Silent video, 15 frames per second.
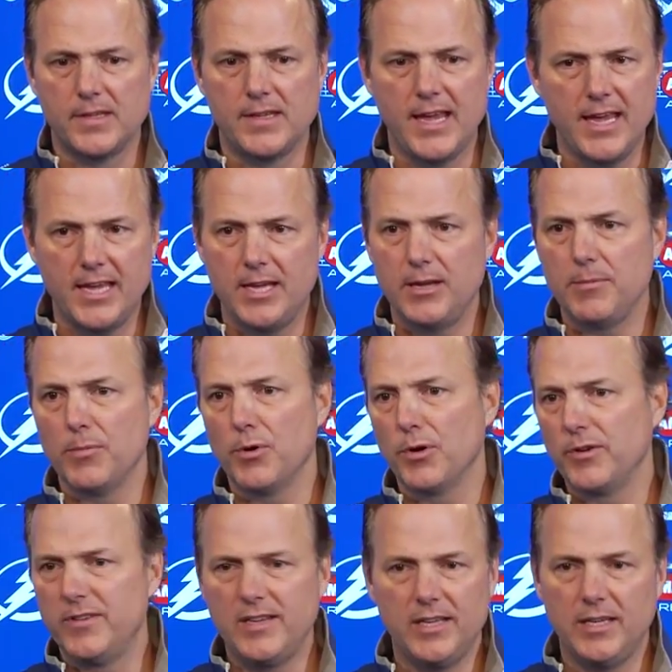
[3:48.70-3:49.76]
game
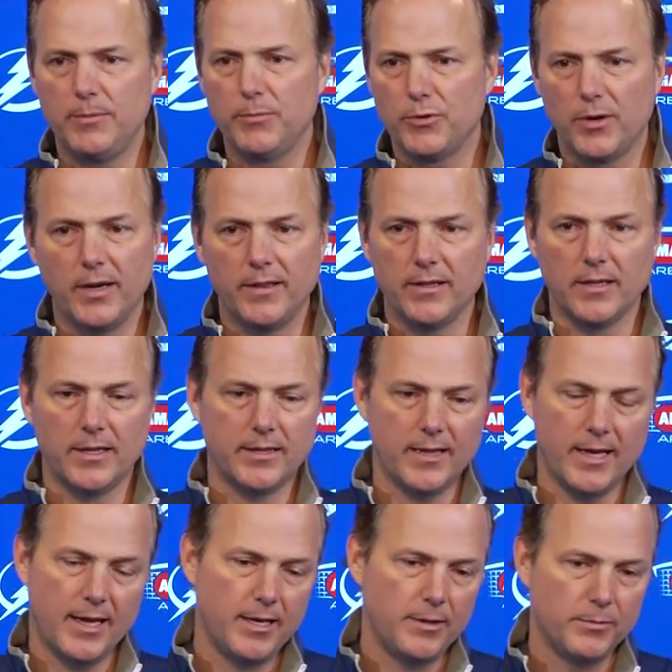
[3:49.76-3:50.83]
or teams or anything like
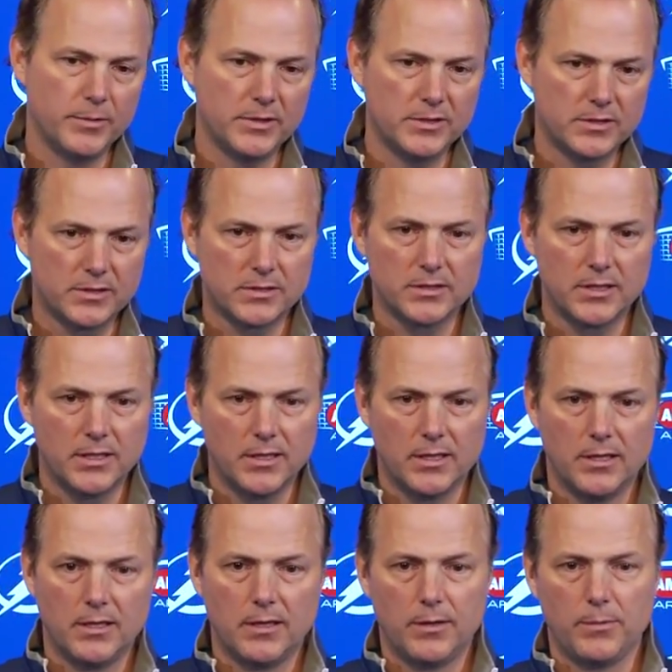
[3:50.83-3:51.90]
that. It was,
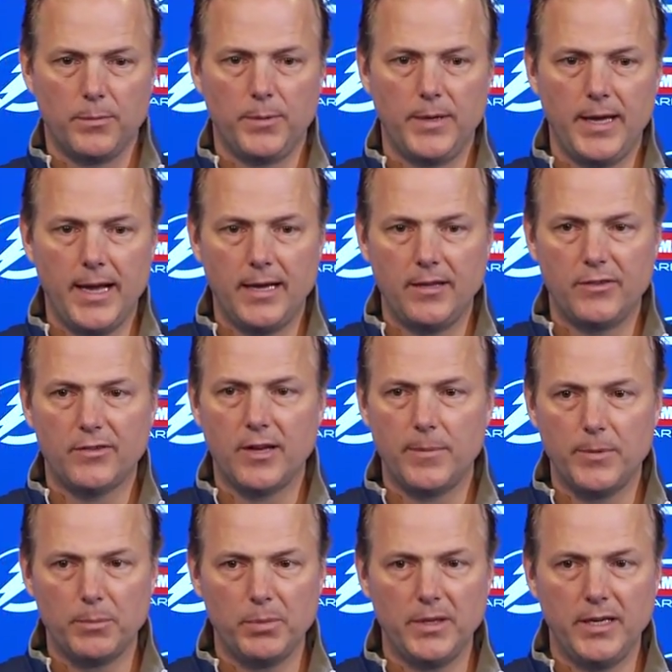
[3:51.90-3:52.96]
we had to
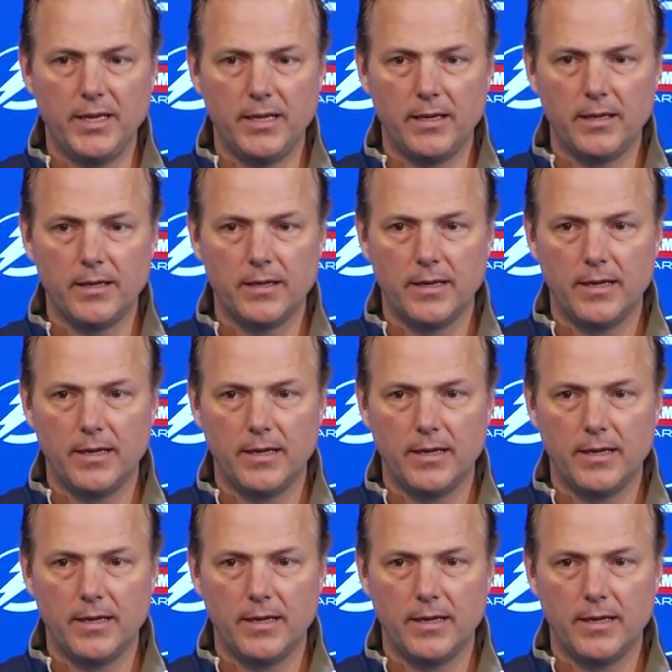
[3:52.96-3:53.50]
stop the bleeding.